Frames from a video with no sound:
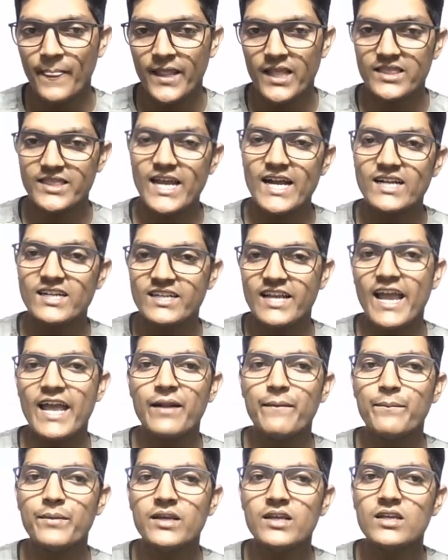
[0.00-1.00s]
that
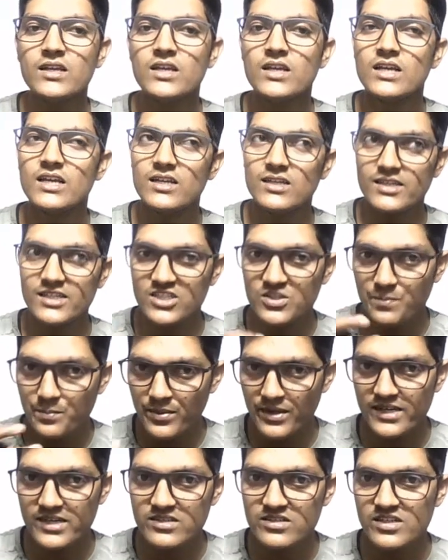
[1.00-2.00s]
can be
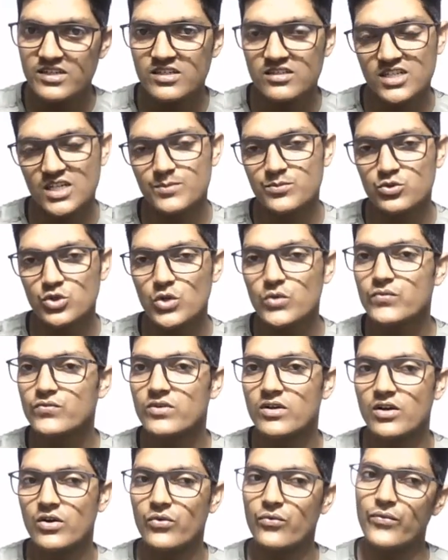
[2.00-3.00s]
expressed in terms of
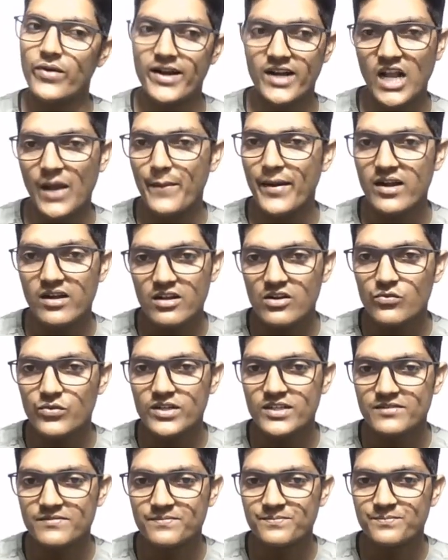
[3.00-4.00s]
fundamental one.